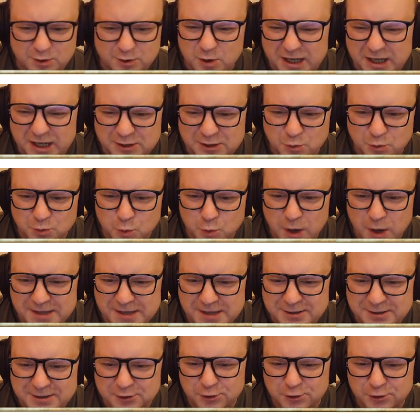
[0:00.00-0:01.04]
It
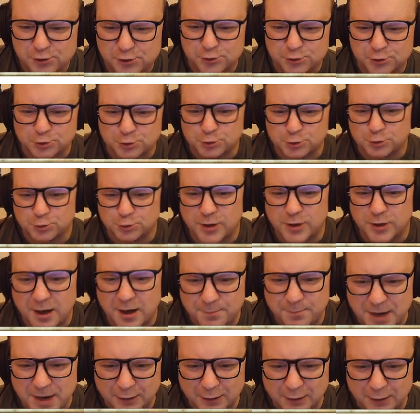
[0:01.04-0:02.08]
went through
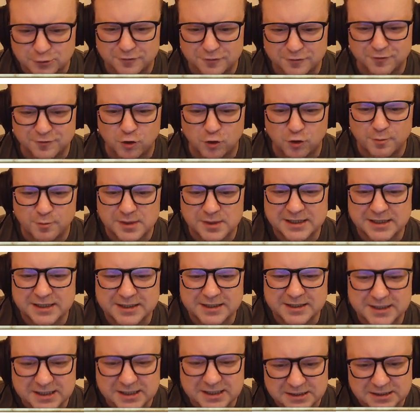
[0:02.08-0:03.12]
about 4
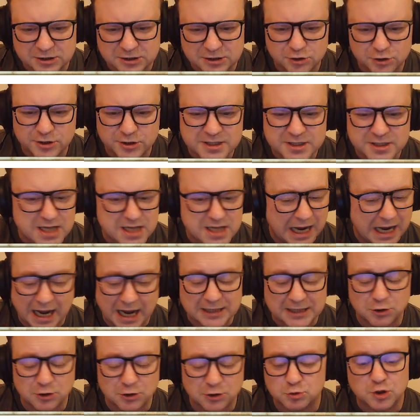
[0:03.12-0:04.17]
million increase. I
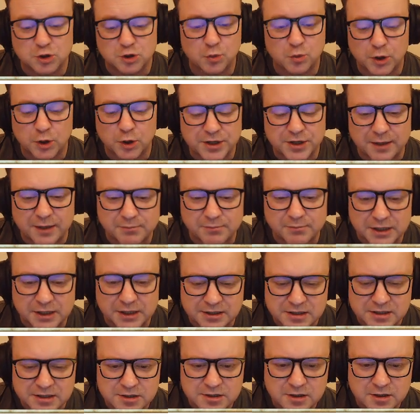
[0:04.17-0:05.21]
don't know what that
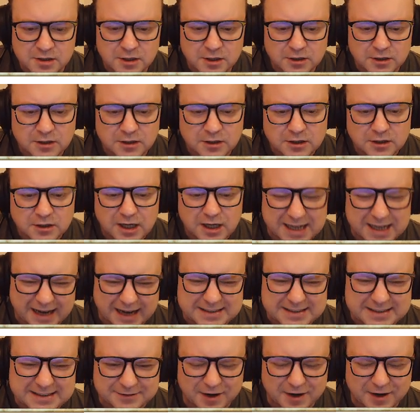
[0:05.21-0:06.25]
means. I
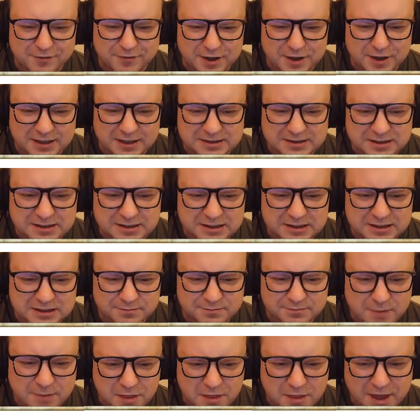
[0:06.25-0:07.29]
kind of have an idea.
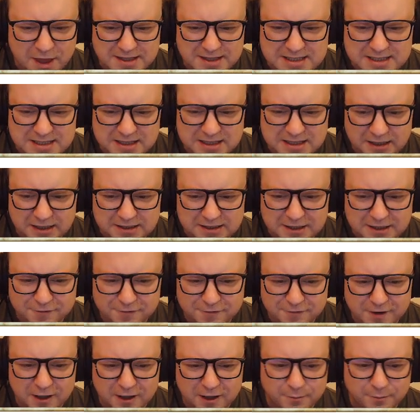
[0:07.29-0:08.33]
Then slightly
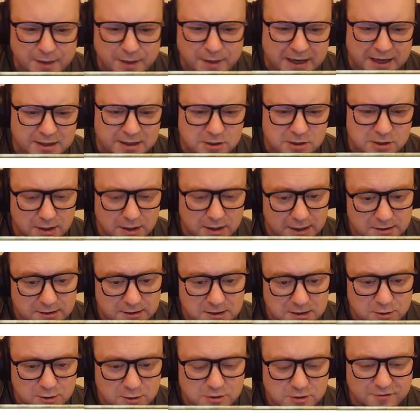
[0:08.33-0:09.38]
fell back. So I like
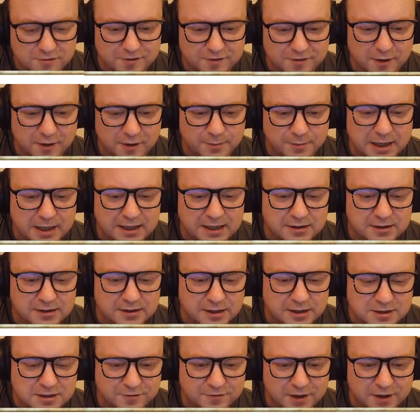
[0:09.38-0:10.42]
this use of fell back.
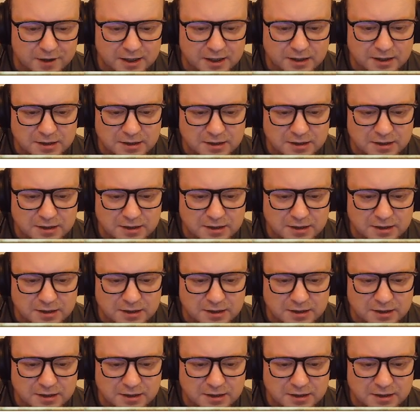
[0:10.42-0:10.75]
That's fine.